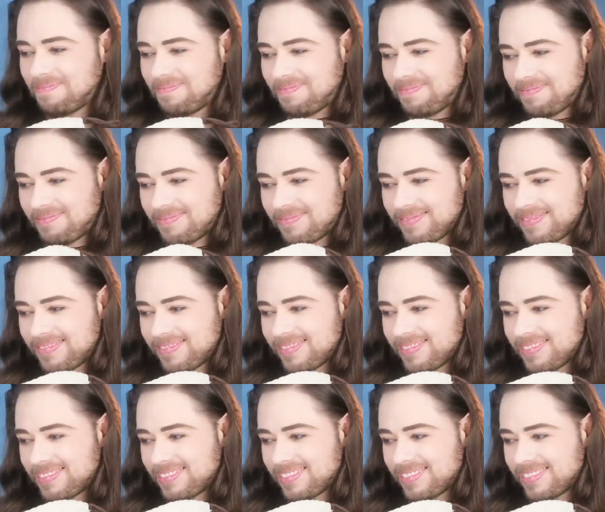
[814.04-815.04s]

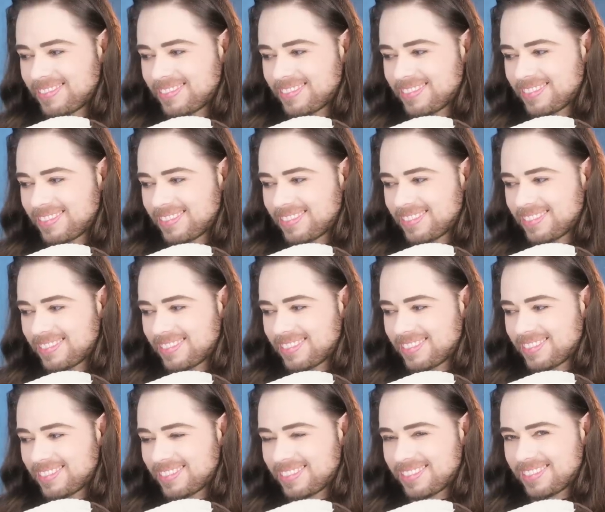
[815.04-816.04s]

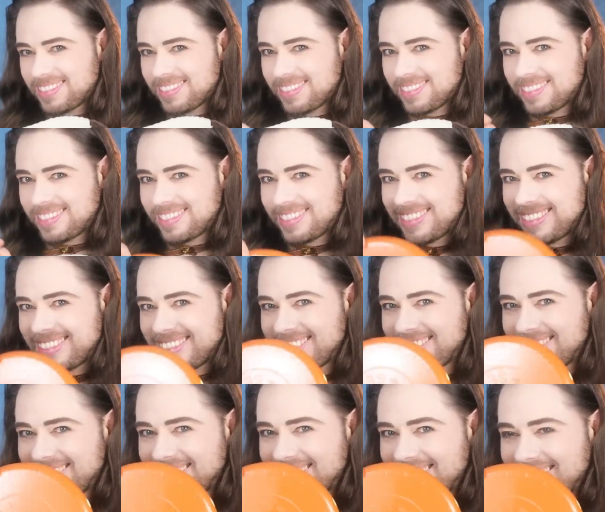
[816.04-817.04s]

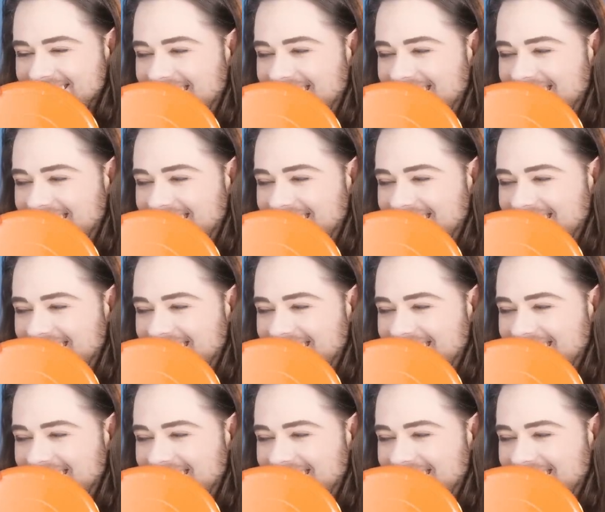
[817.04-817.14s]
(silence)